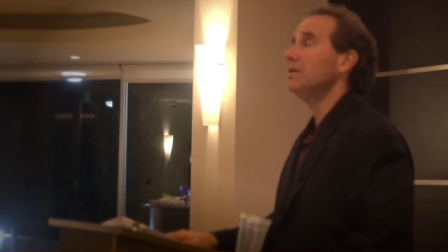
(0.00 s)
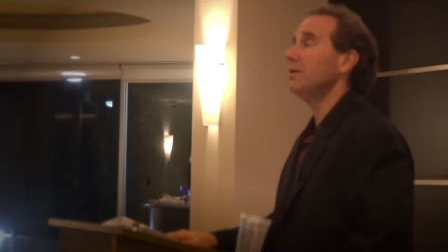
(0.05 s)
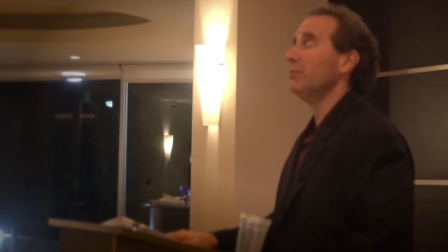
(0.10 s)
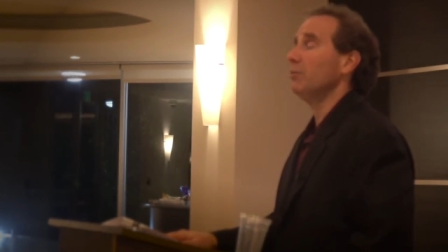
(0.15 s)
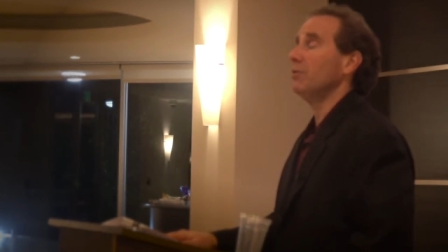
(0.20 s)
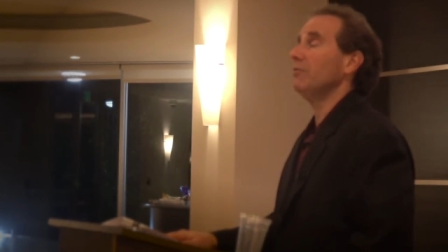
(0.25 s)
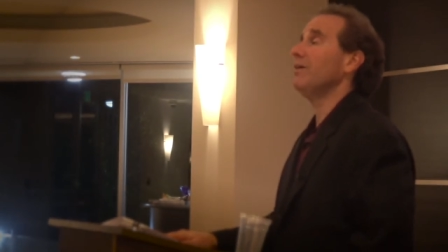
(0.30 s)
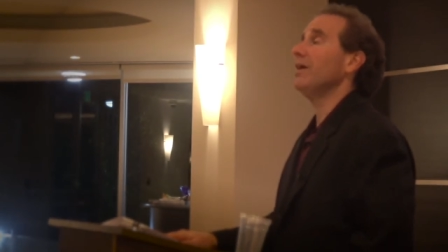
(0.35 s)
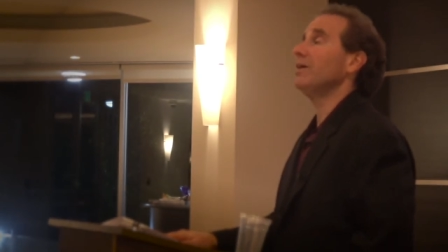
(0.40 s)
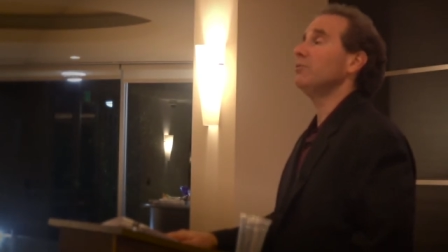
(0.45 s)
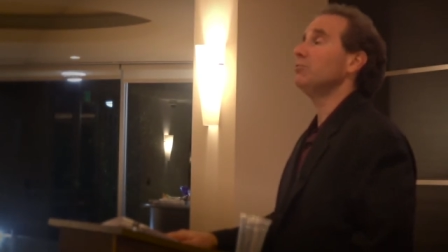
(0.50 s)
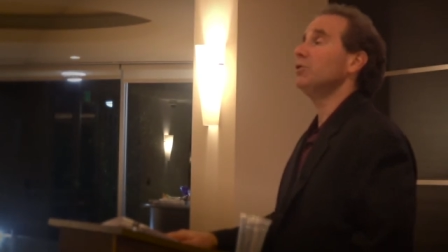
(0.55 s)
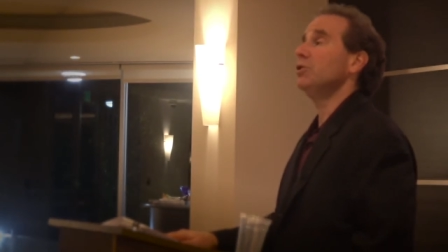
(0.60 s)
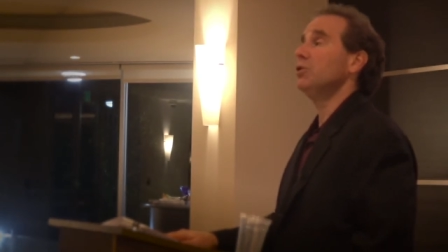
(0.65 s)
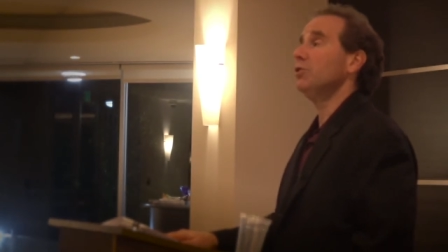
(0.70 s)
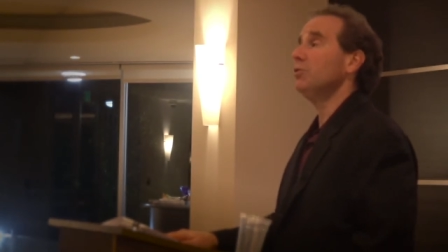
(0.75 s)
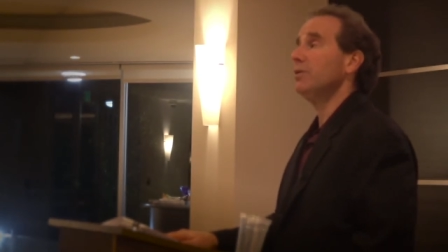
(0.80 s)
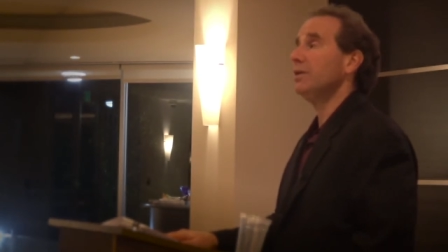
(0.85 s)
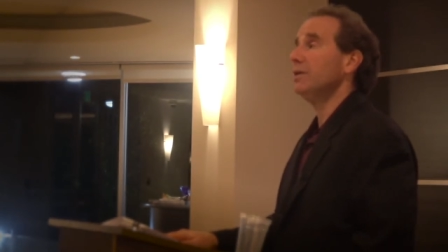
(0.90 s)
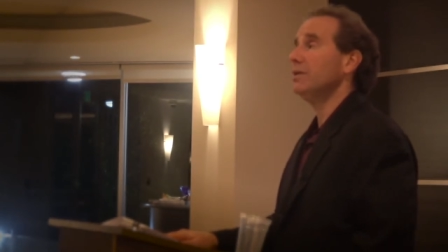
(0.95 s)
They would have had to
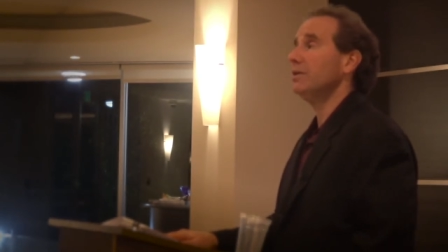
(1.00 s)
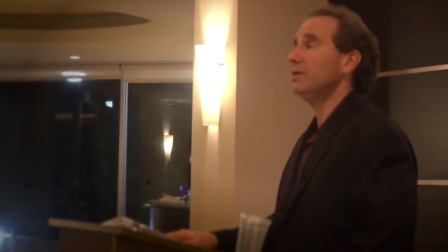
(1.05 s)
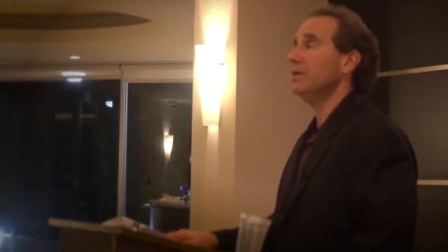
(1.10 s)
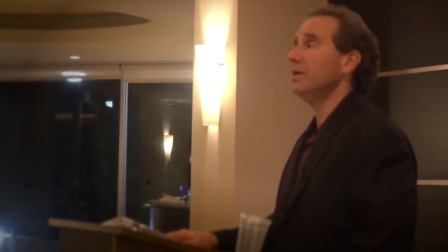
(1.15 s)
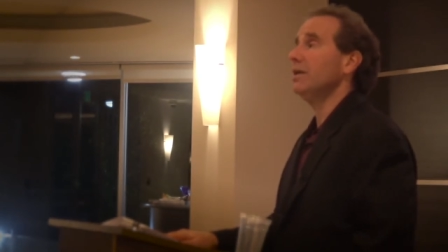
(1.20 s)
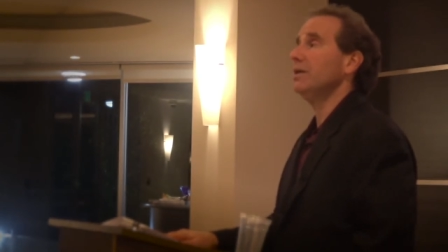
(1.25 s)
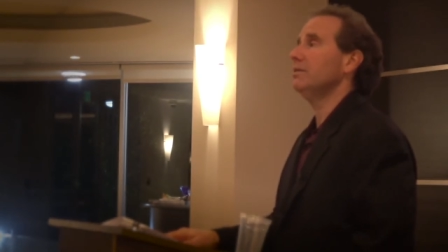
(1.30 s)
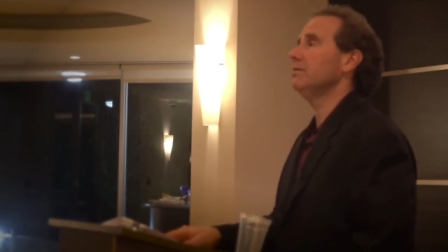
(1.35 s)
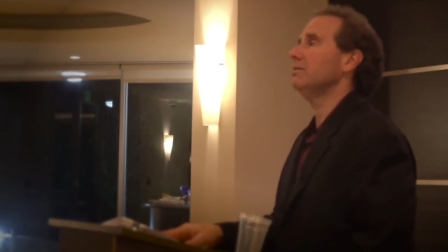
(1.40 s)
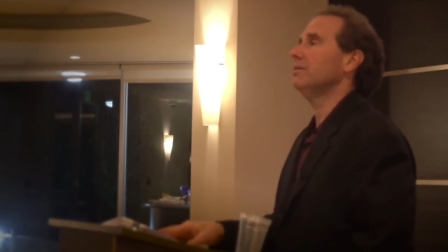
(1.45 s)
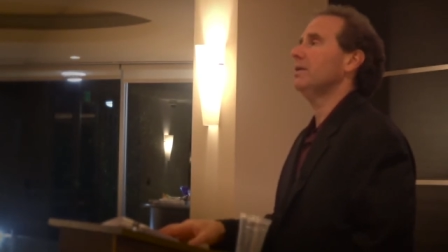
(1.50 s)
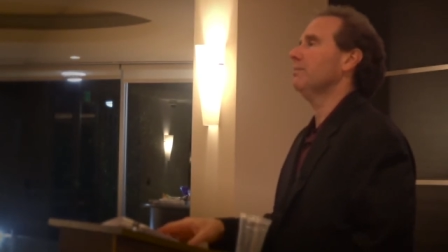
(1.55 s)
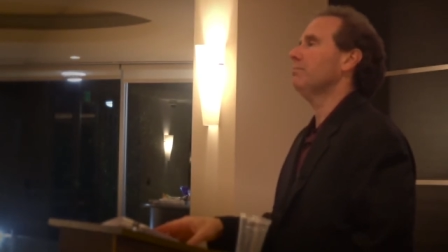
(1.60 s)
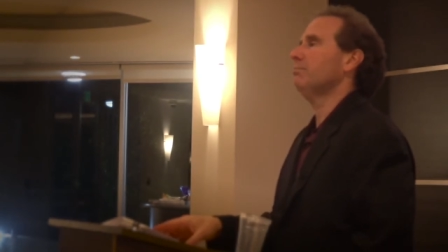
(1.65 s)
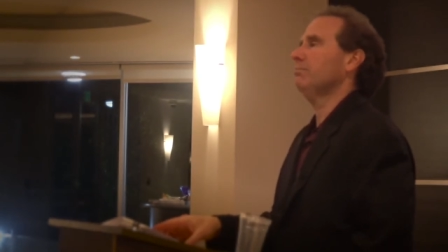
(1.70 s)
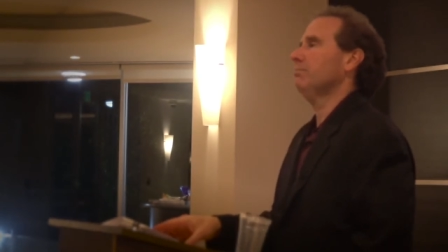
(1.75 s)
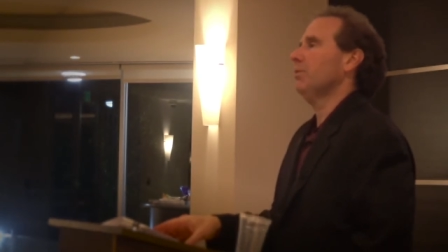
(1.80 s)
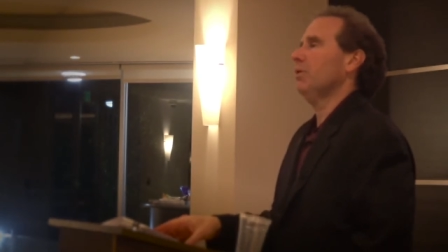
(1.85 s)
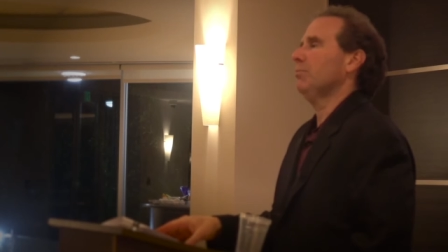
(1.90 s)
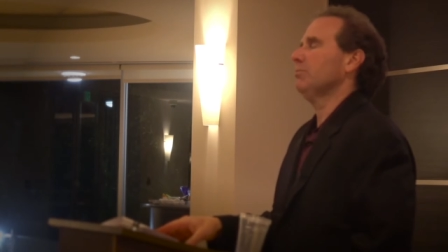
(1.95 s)
renew it, and they
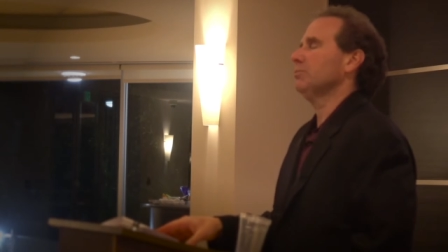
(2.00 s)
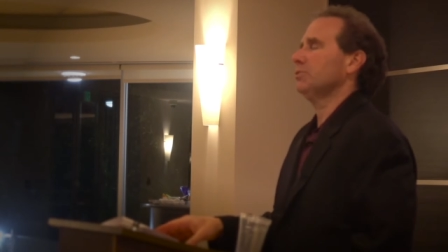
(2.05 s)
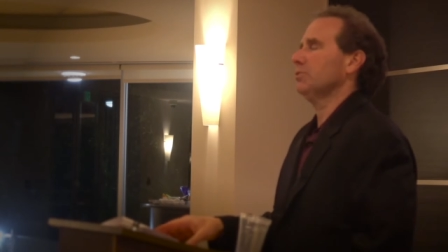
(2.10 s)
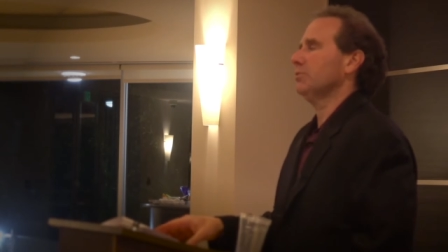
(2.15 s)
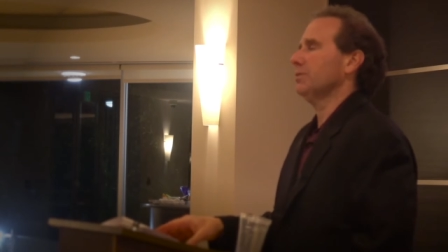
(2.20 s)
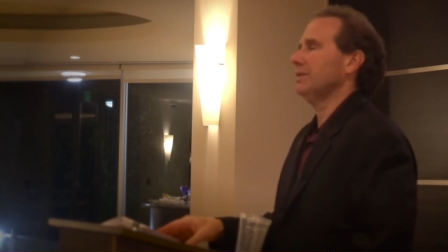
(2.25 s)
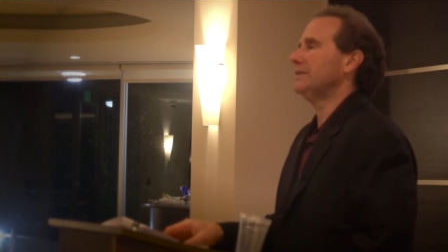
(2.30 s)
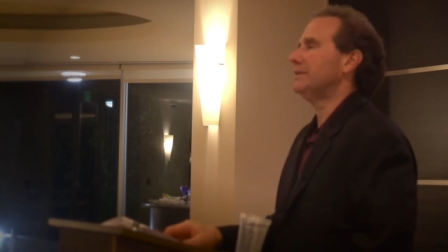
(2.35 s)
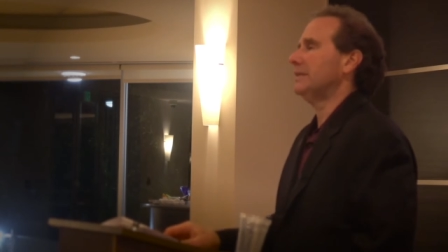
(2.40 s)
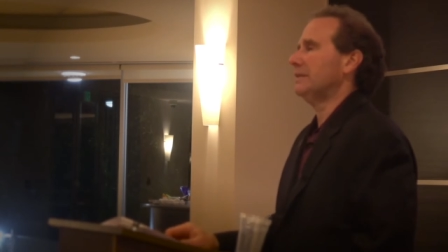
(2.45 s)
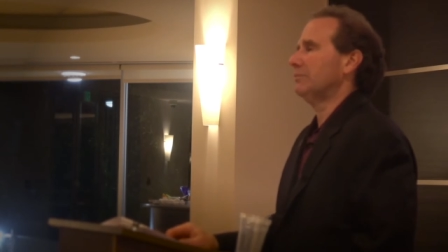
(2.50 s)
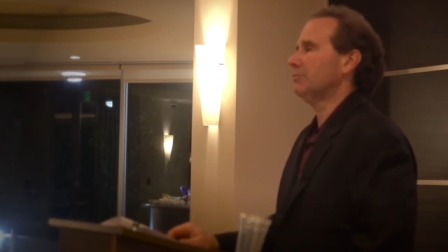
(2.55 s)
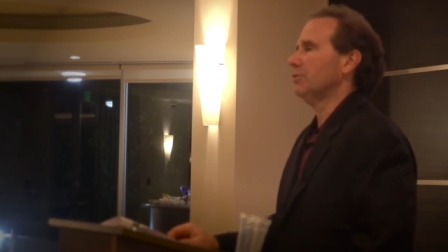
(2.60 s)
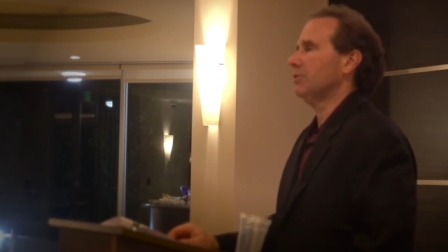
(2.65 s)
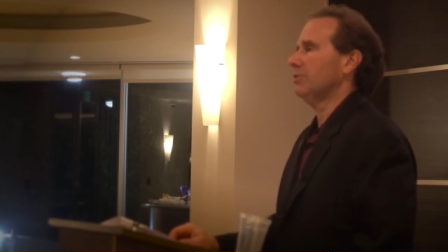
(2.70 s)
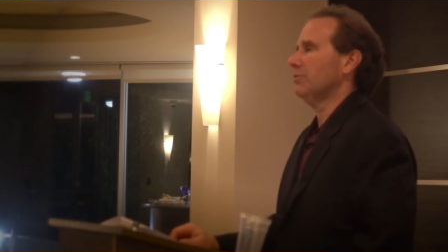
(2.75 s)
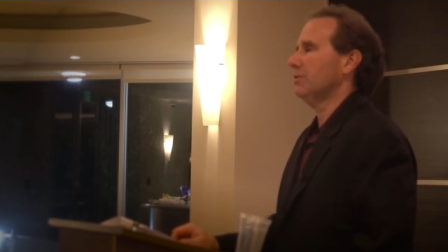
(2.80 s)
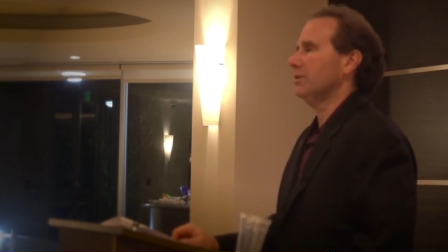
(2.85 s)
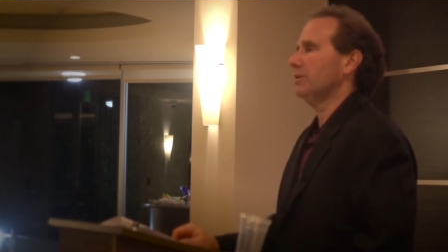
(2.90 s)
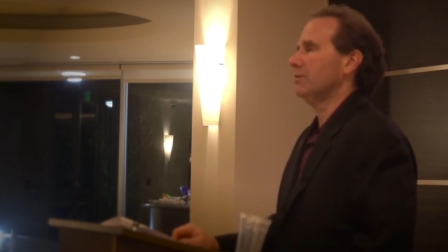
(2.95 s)
almost certainly didn't
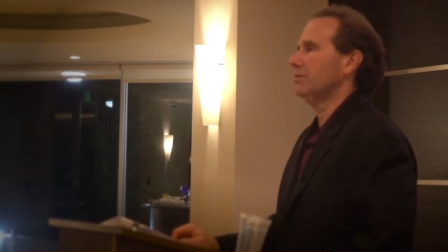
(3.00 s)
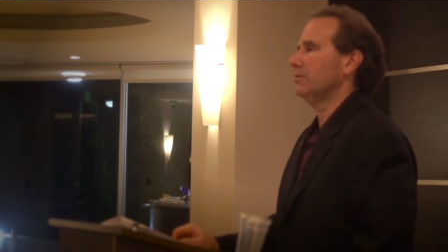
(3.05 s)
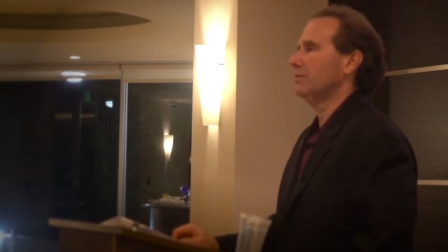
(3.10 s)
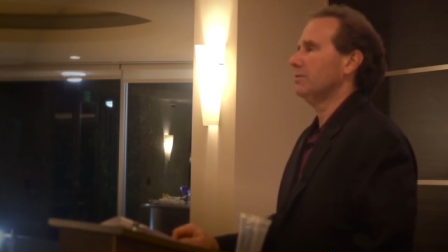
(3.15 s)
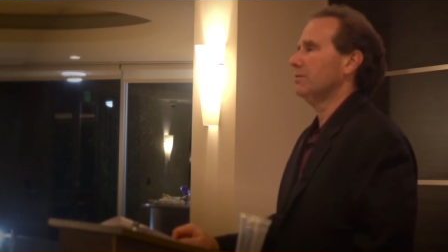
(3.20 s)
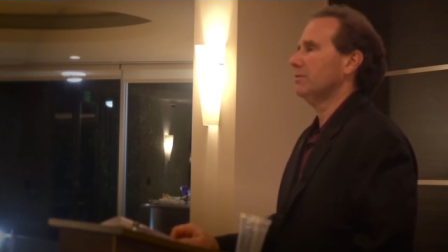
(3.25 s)
renew it.